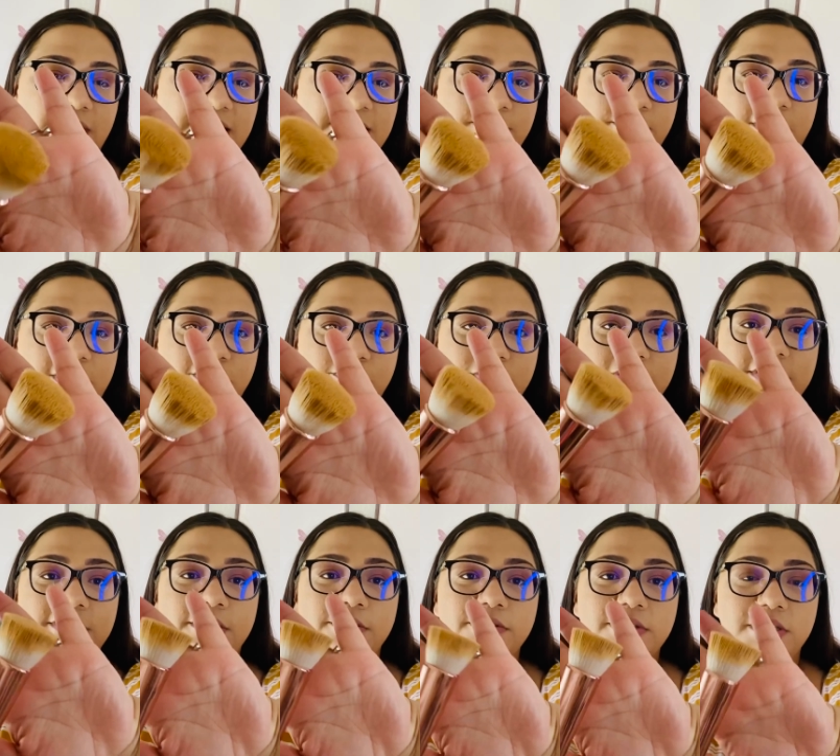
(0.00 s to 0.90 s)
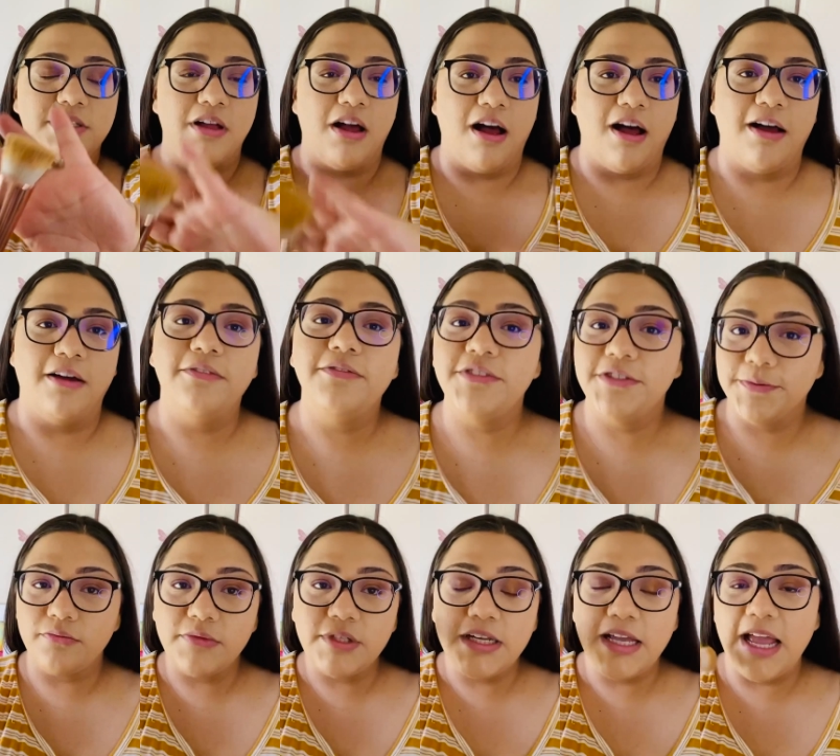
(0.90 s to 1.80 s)
brush was so soft,
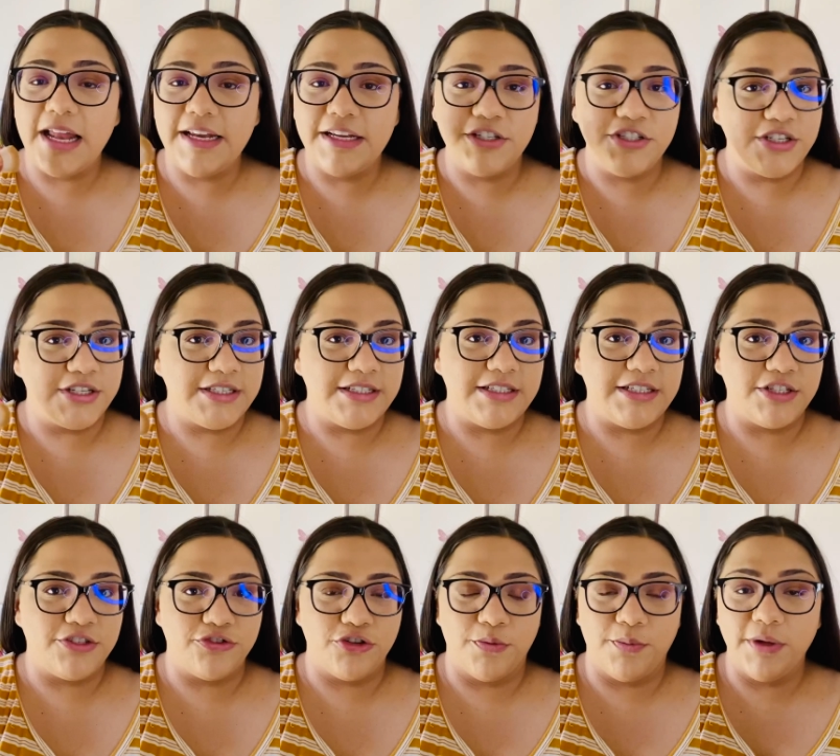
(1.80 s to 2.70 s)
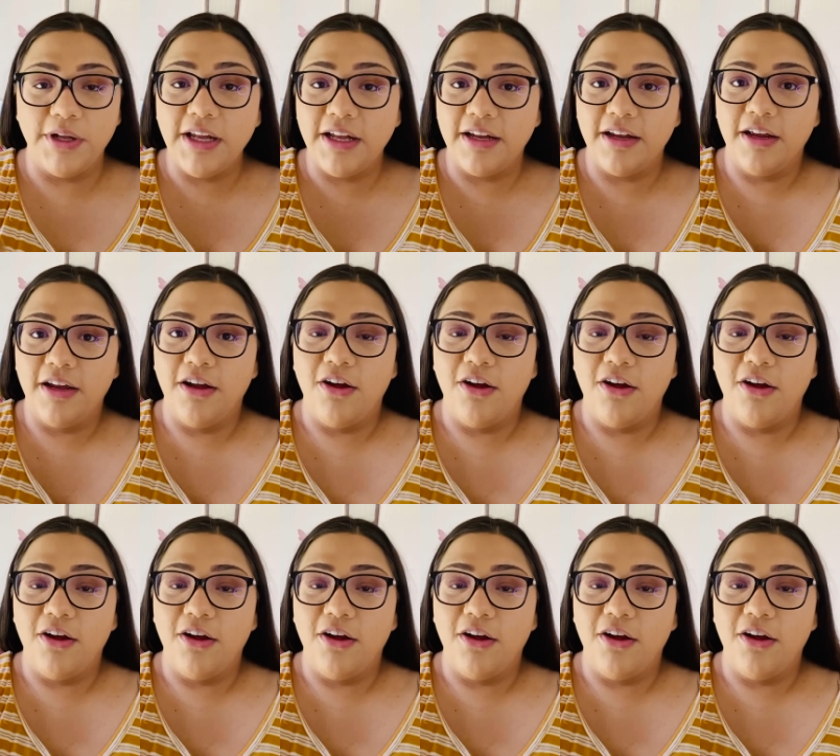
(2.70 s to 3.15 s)
and it just distributed